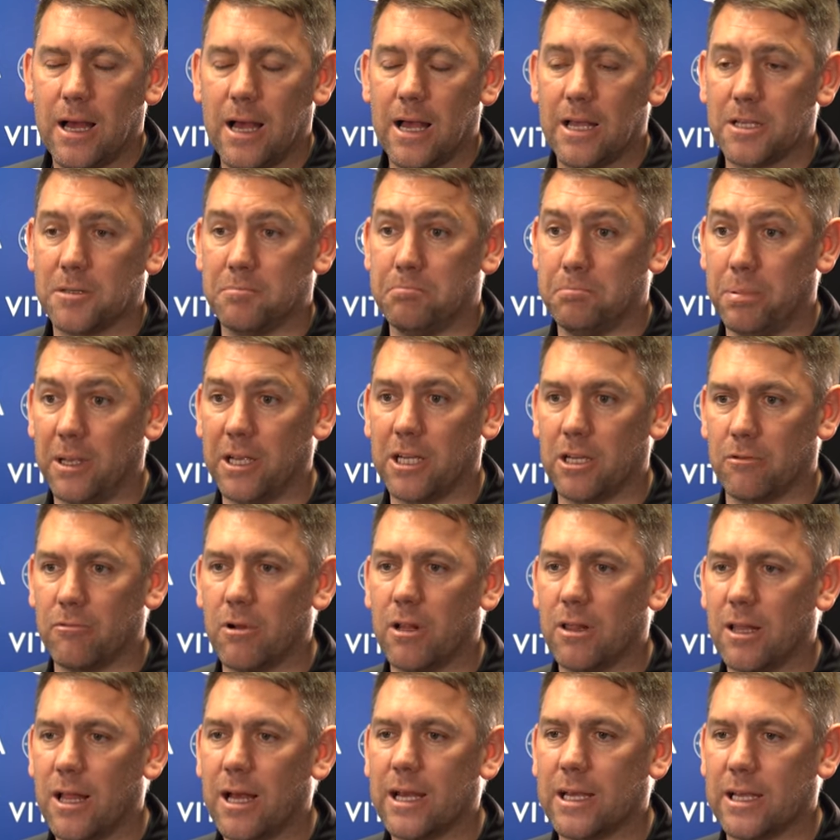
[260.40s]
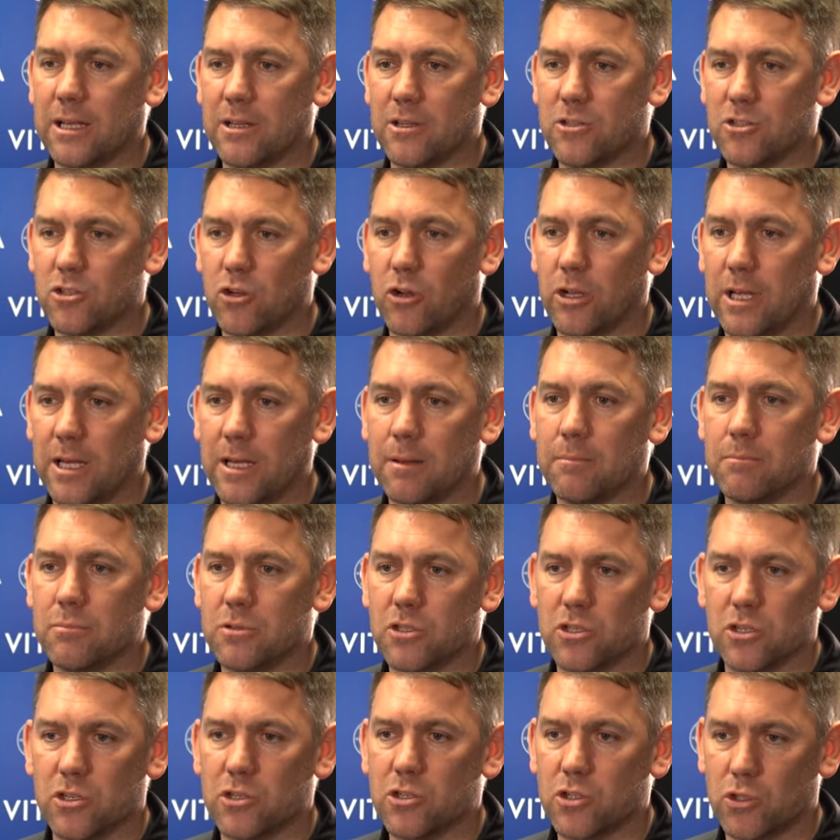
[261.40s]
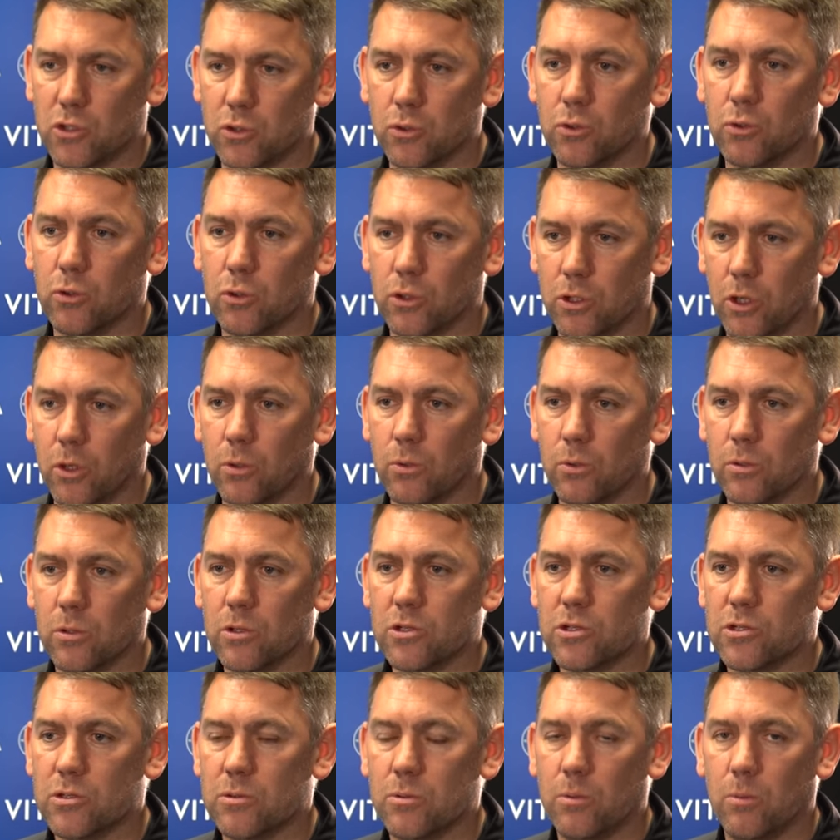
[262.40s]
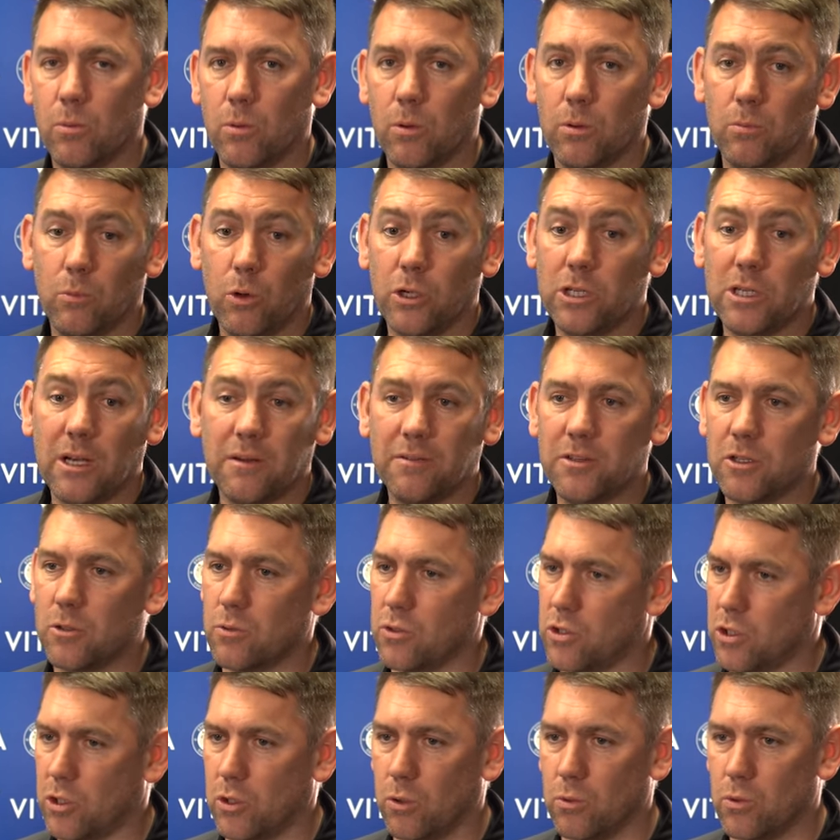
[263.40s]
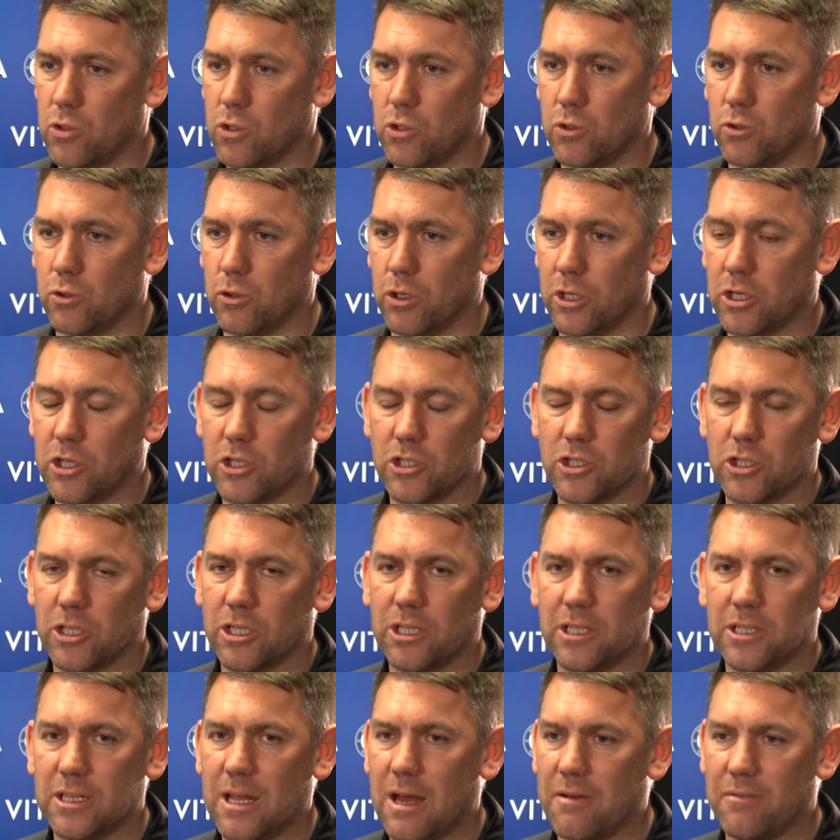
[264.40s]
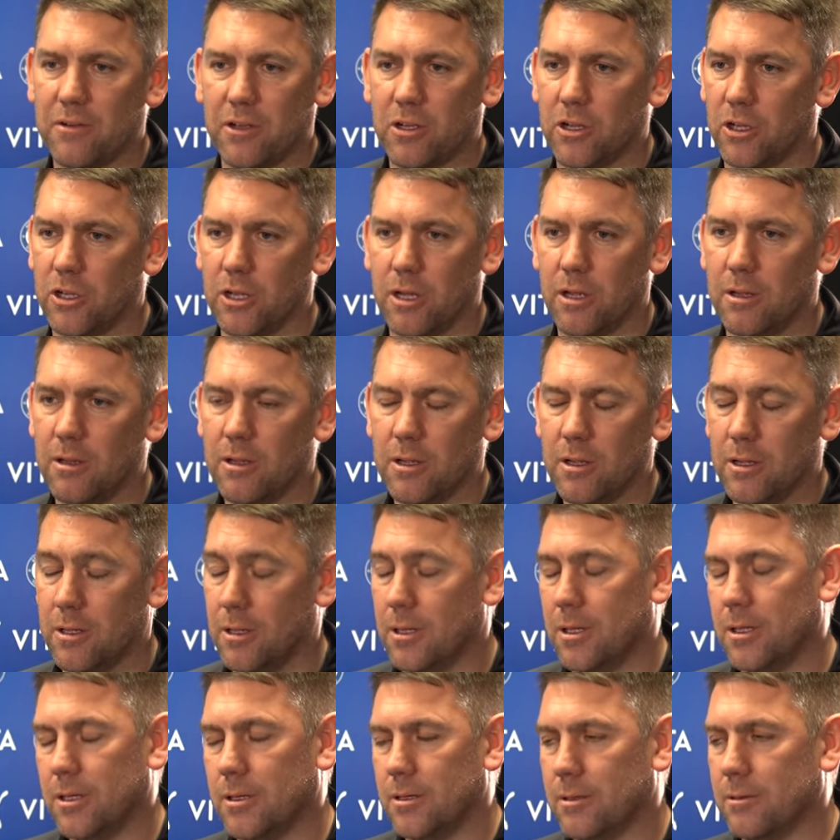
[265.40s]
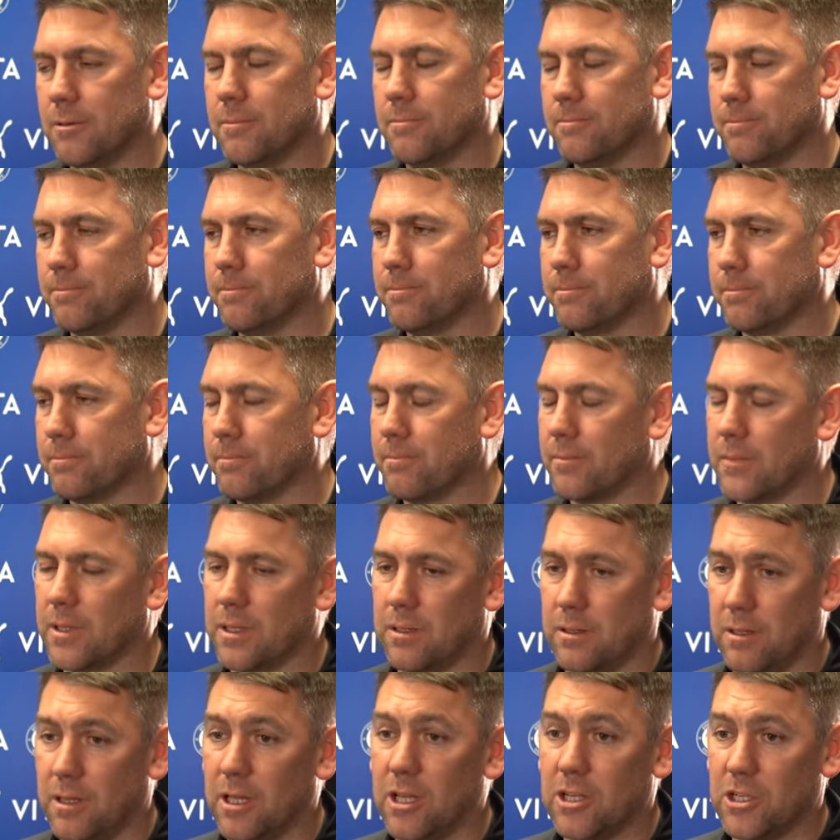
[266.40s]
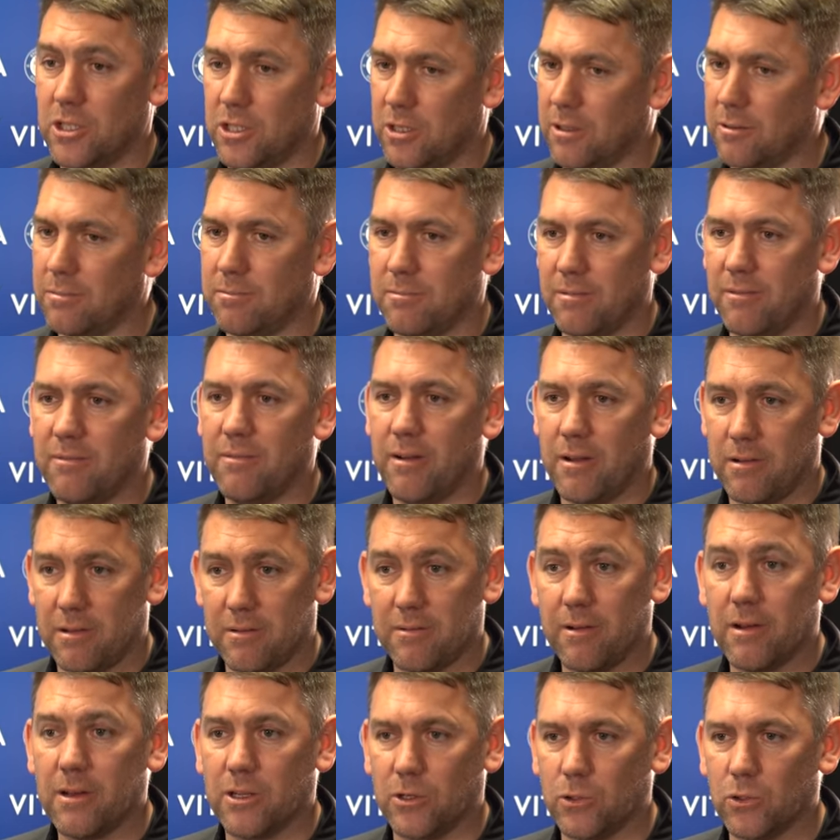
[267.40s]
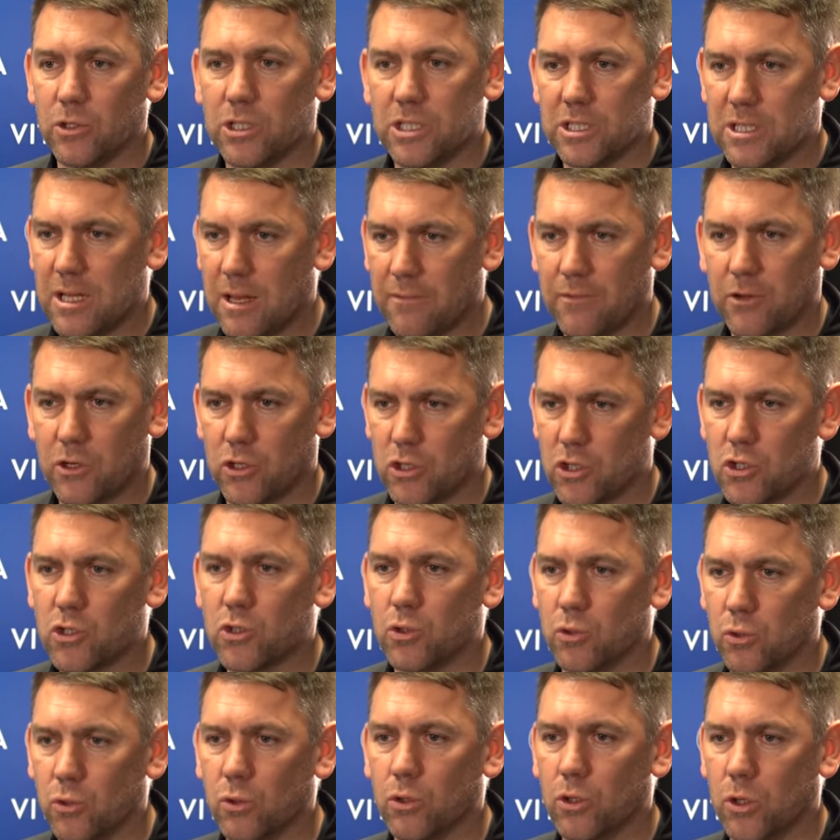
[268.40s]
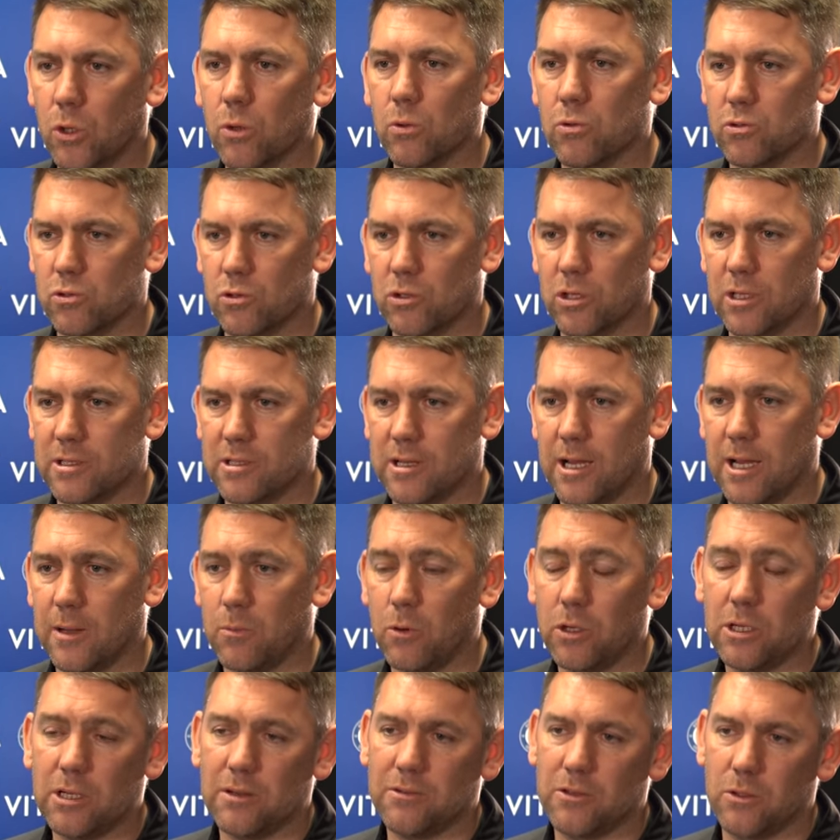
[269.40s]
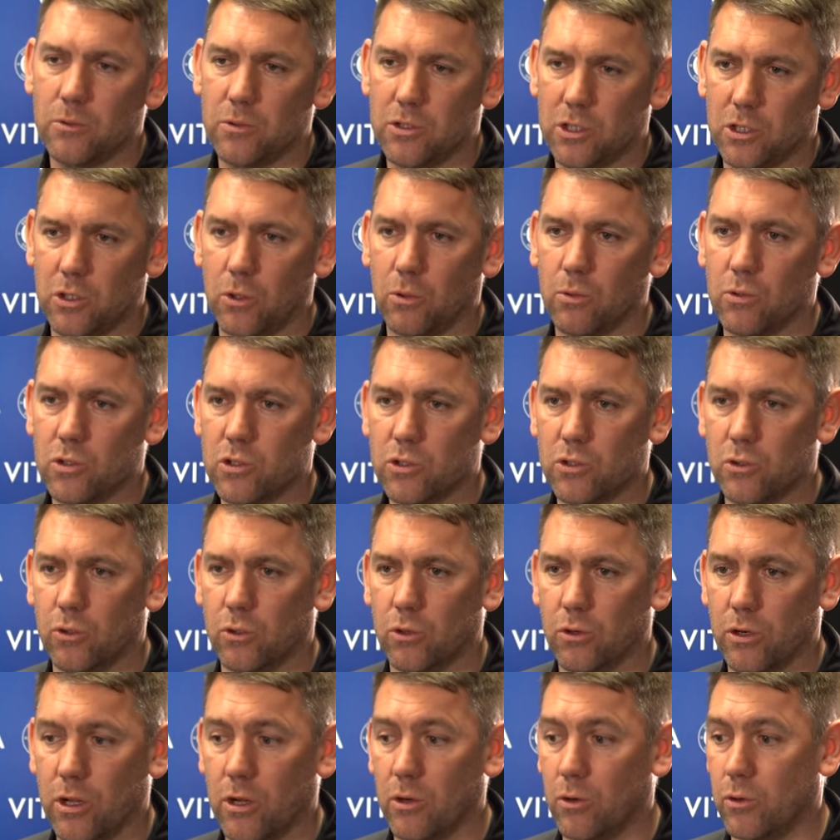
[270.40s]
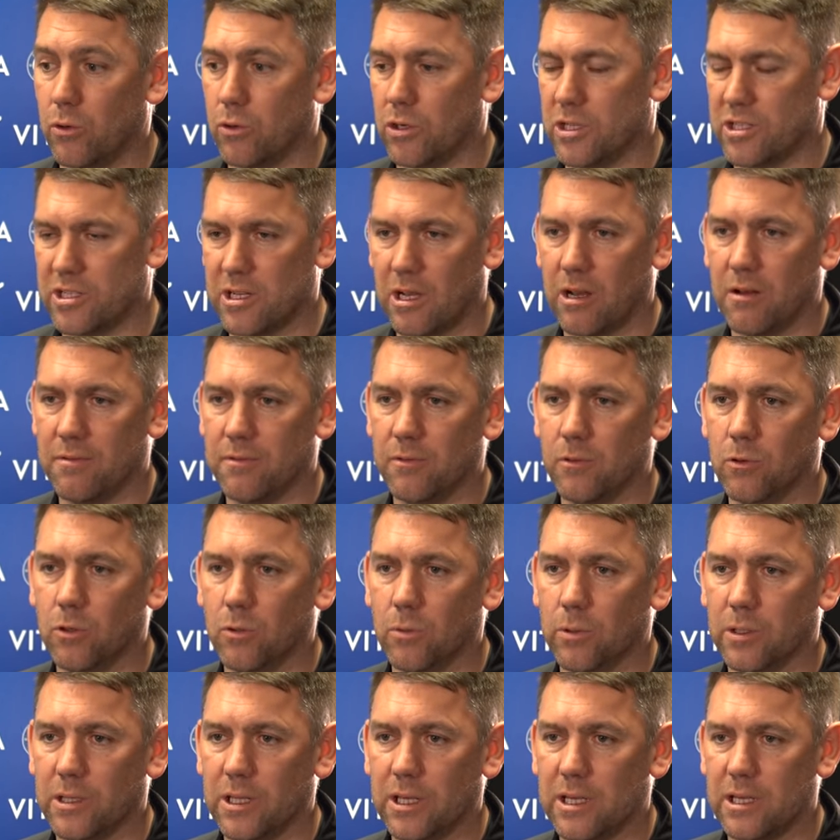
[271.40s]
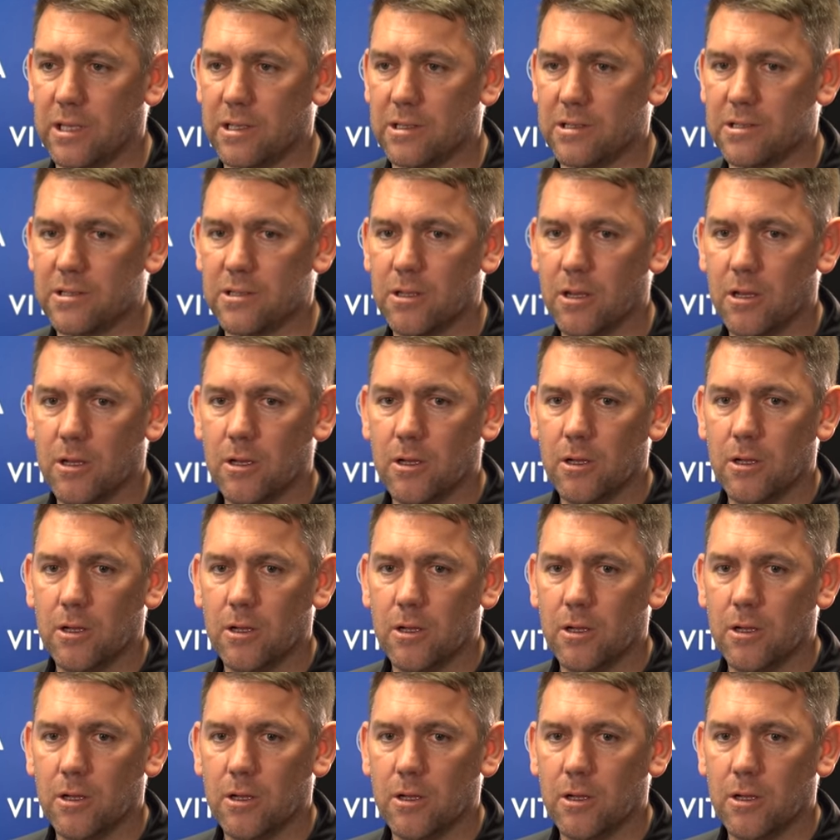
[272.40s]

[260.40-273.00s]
as big a reliance on him to score goals. What you have to do as a goal scorer, because you're never going to, unless you're very, very good, you're never going to score goals all the time. What you have to do as a goal scorer or a centre forward is